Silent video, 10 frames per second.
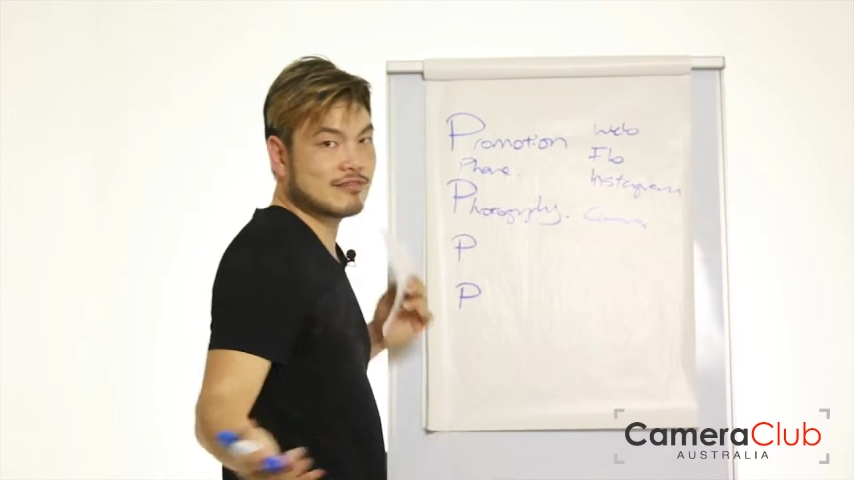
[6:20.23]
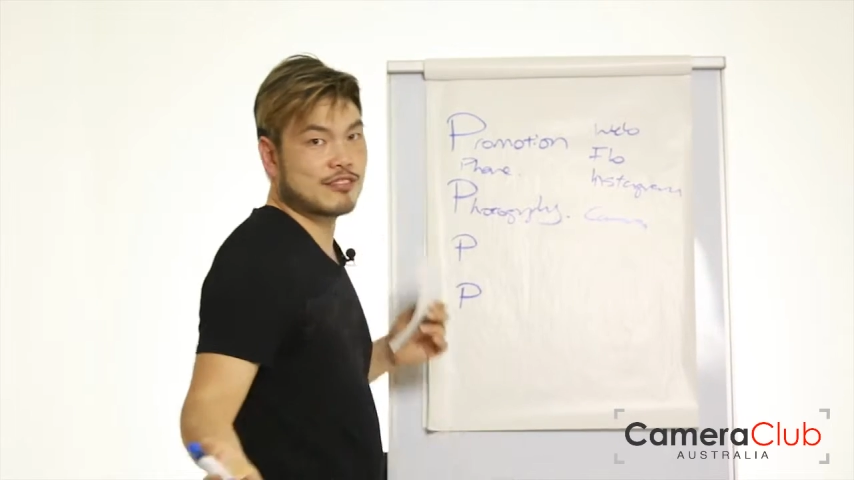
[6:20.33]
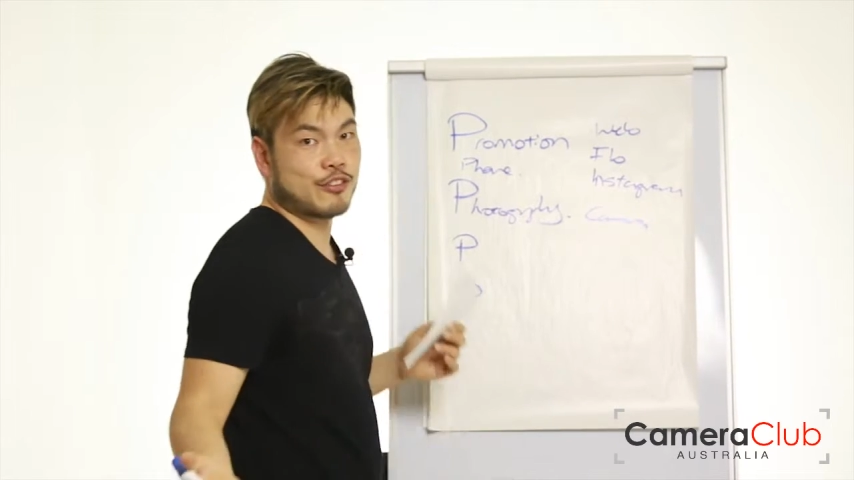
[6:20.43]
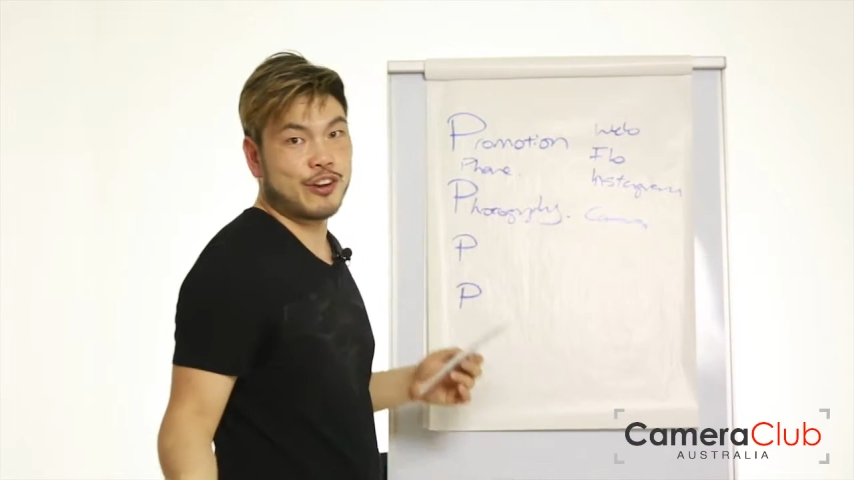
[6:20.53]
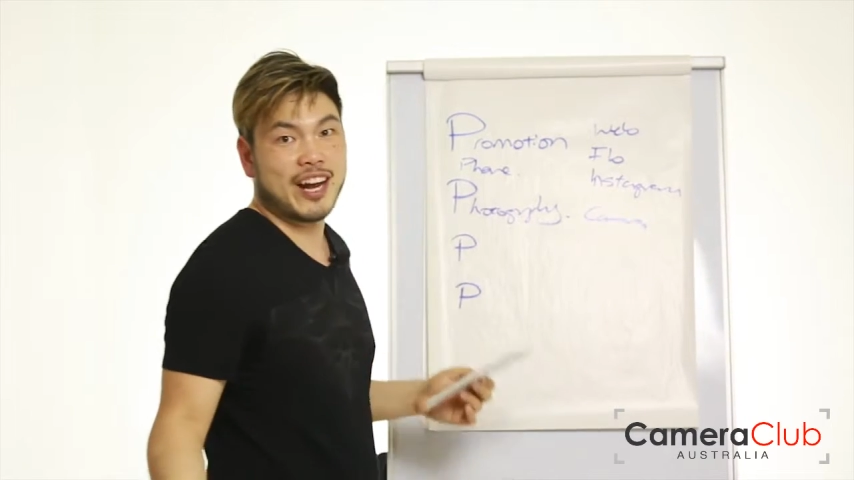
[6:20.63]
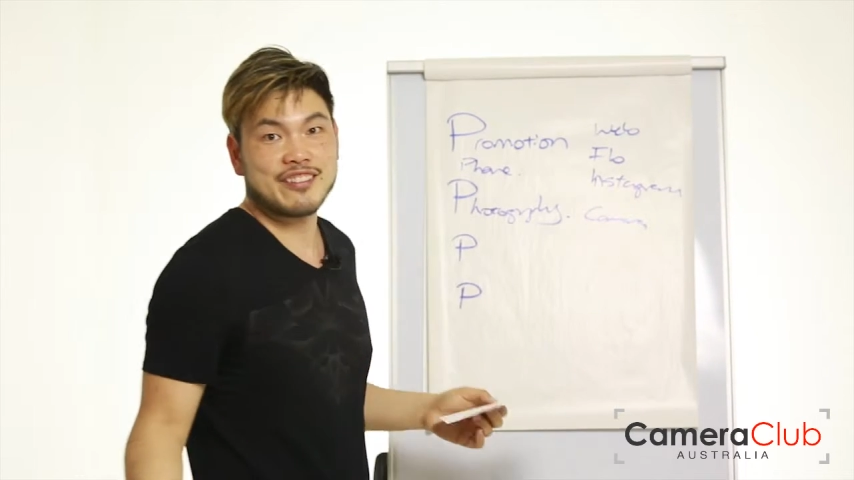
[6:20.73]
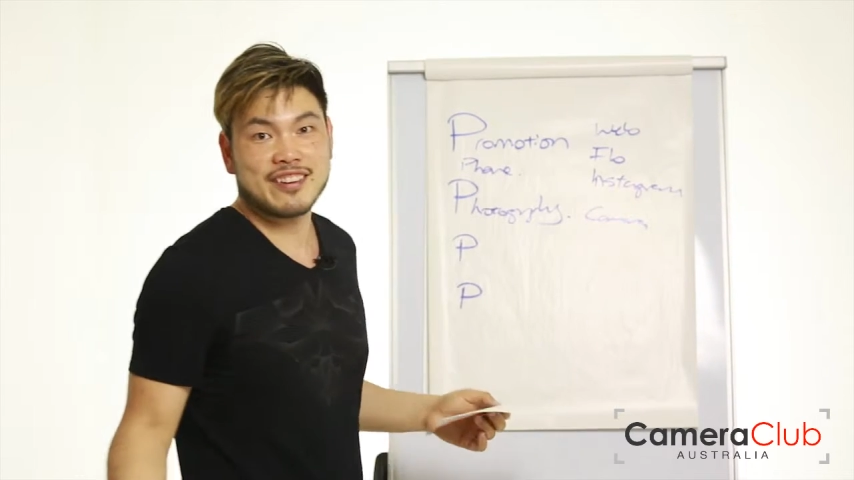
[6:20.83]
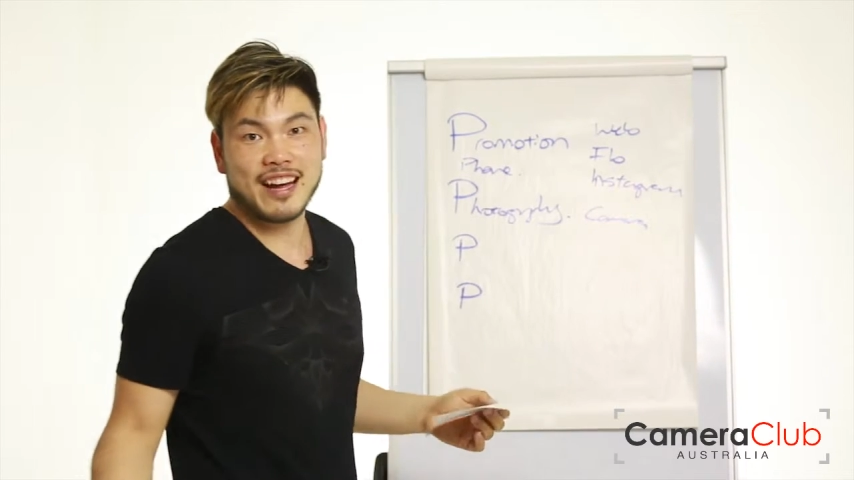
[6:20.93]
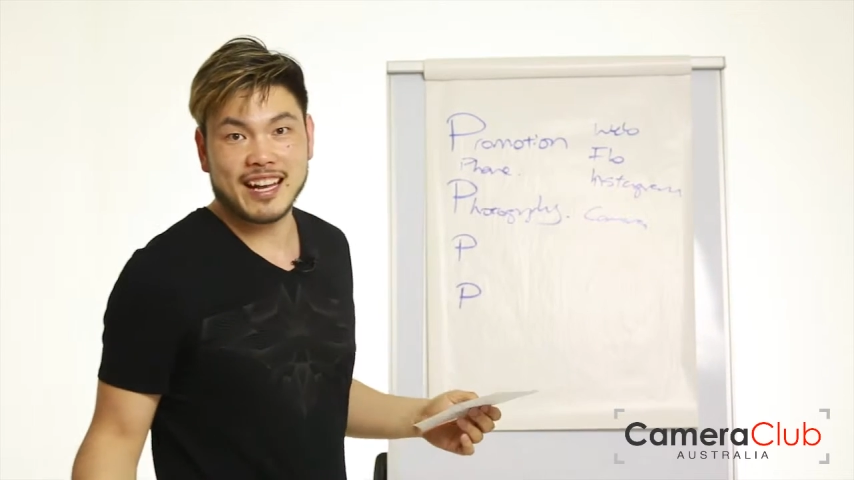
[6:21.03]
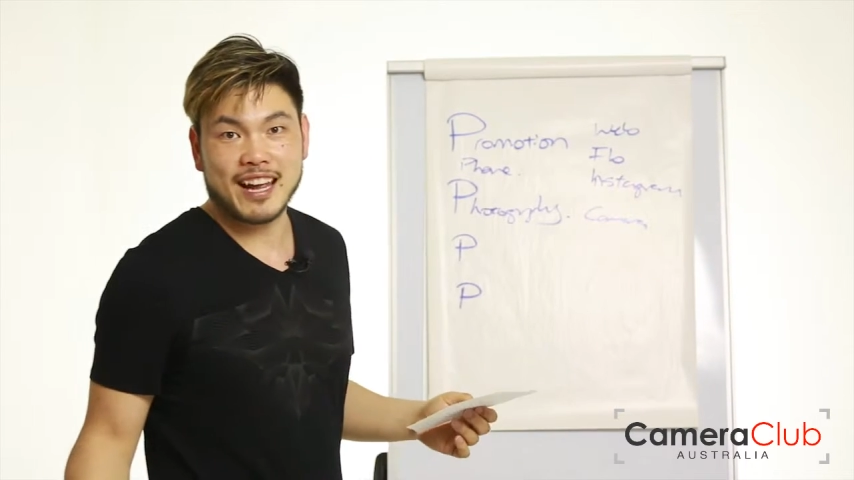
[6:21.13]

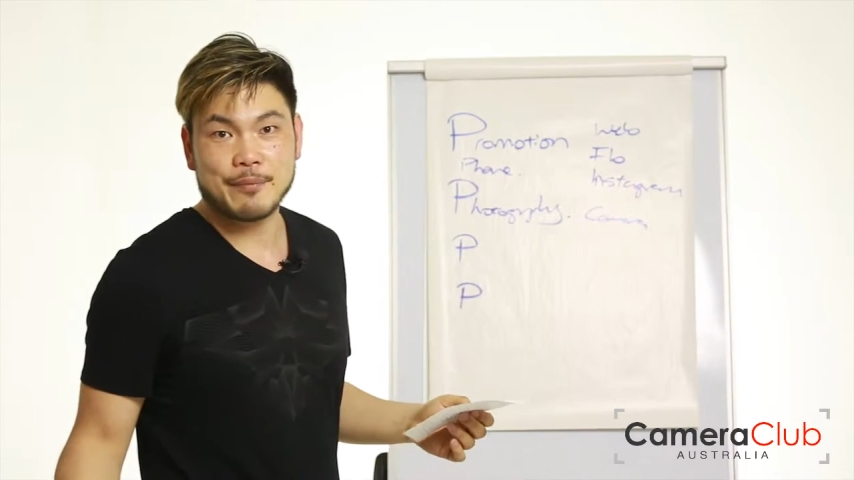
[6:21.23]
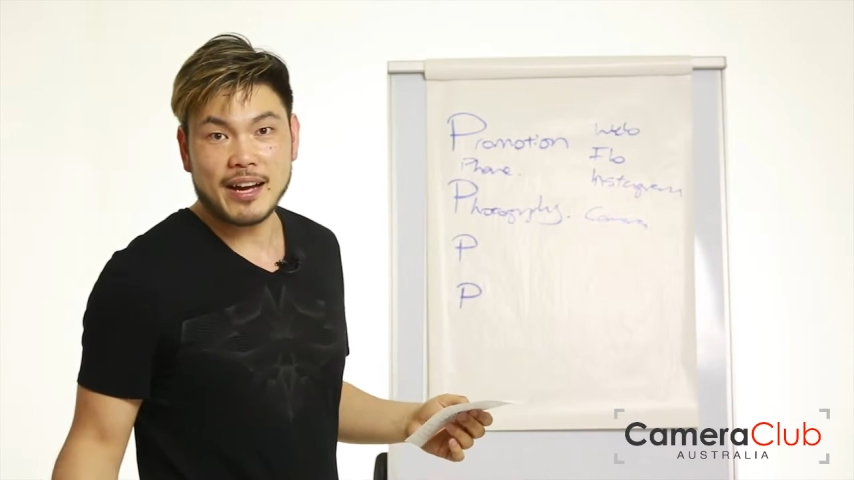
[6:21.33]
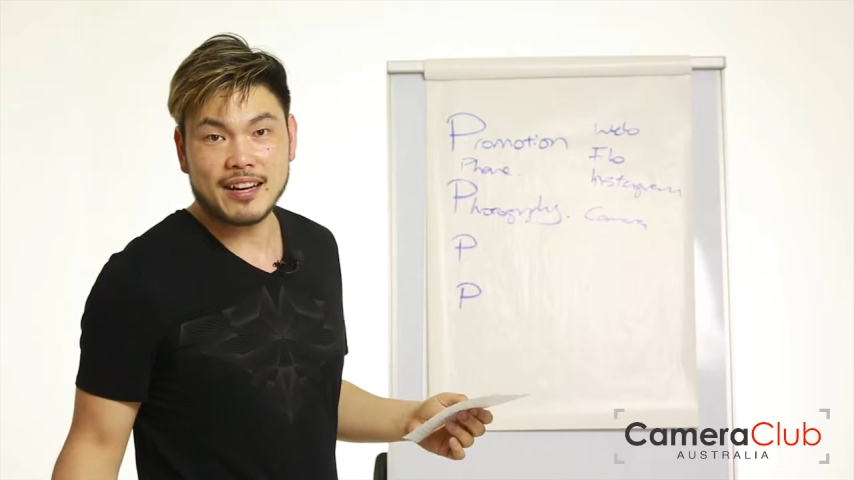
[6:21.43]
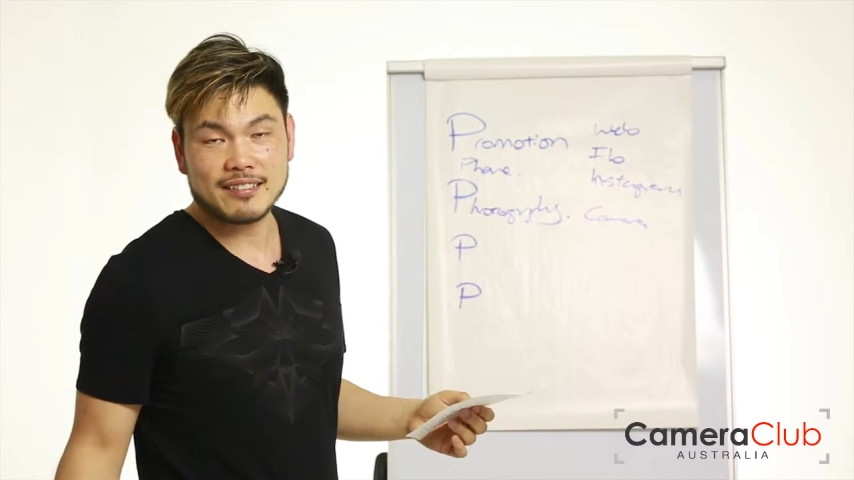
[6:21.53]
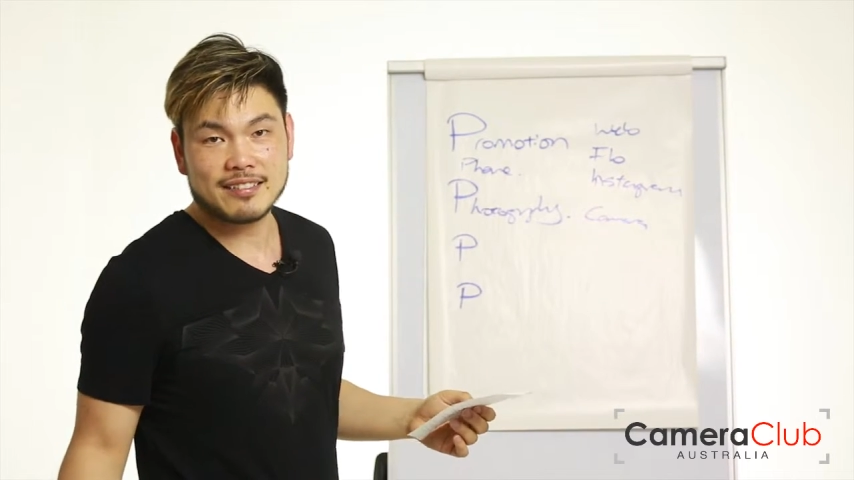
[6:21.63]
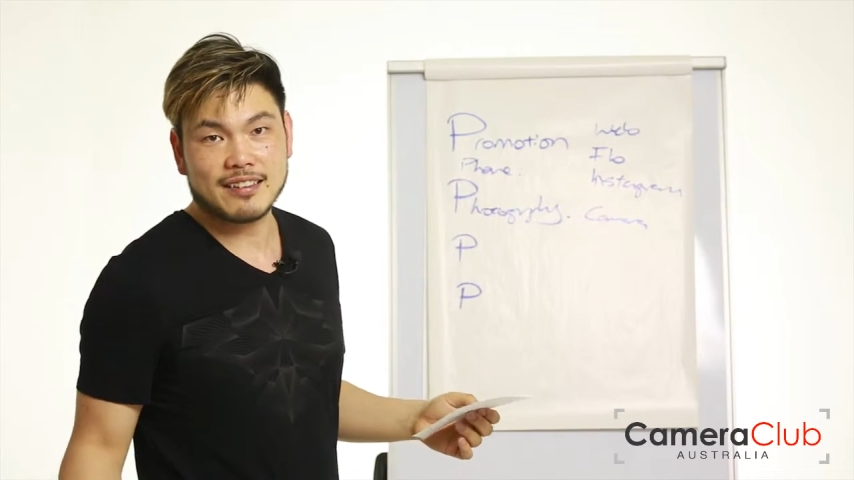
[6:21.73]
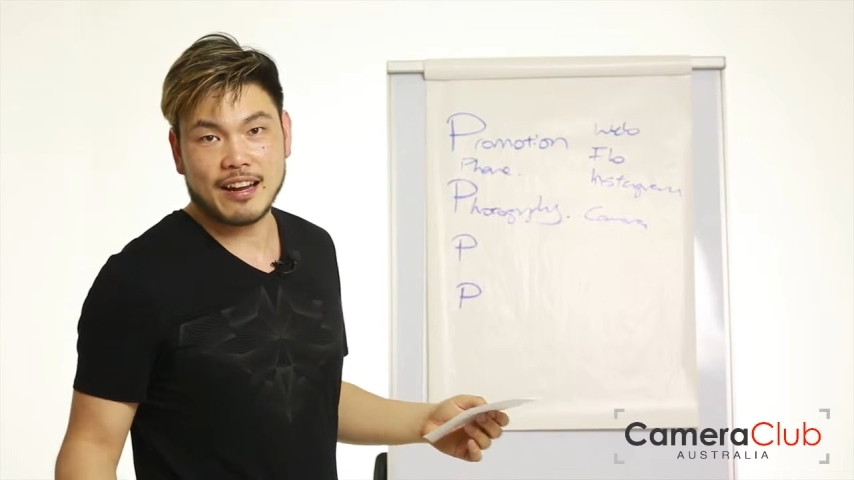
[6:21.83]
$398